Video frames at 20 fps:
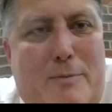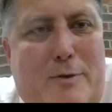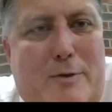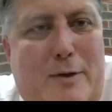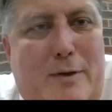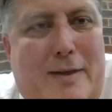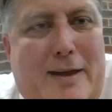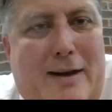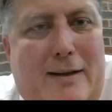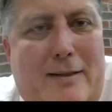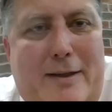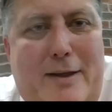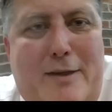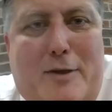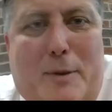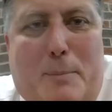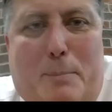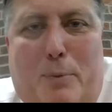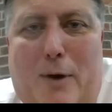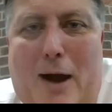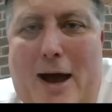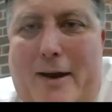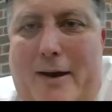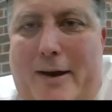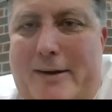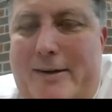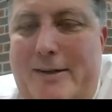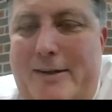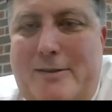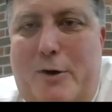so that at least the
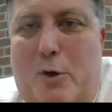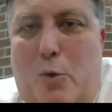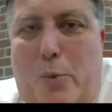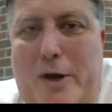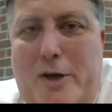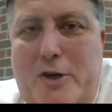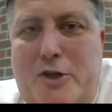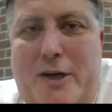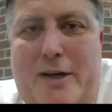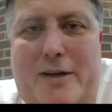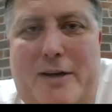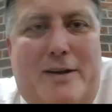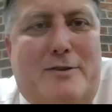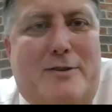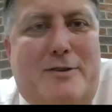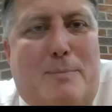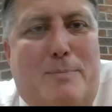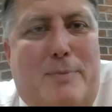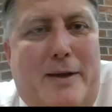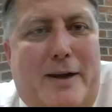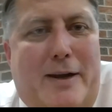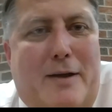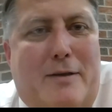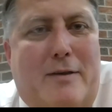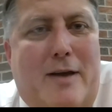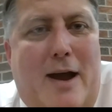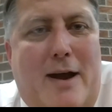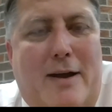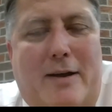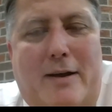product isn't a widget and it's something
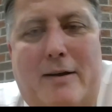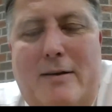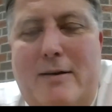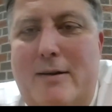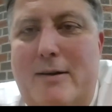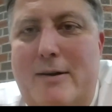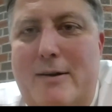exciting.